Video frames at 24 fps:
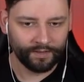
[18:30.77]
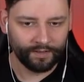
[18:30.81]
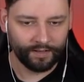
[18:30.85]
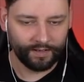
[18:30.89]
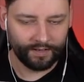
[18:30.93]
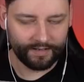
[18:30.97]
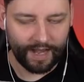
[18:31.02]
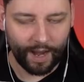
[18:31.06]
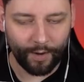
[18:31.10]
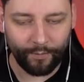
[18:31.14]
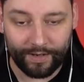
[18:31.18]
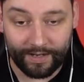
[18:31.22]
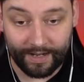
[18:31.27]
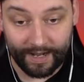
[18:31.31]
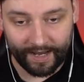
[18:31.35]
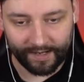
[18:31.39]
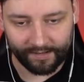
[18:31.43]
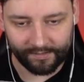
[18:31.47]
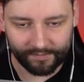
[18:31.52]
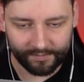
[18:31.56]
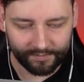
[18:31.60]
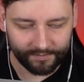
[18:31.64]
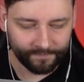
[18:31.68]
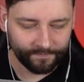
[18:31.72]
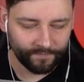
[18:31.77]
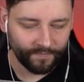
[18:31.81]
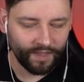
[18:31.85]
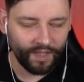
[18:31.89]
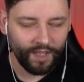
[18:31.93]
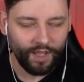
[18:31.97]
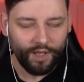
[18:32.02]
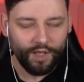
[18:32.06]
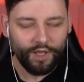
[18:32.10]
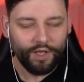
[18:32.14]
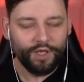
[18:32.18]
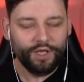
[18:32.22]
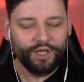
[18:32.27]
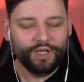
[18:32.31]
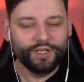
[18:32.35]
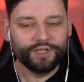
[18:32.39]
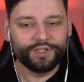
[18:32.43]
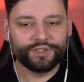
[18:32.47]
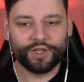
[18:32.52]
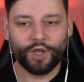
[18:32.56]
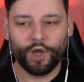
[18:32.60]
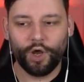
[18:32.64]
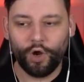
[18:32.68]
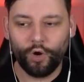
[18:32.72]
And now we land.
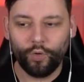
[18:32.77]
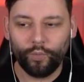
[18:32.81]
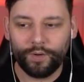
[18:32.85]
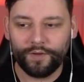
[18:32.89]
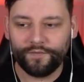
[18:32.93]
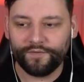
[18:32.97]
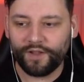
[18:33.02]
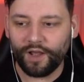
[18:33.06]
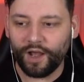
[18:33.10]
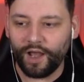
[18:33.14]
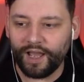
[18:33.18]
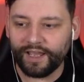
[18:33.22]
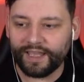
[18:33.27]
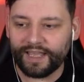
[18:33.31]
So we've got to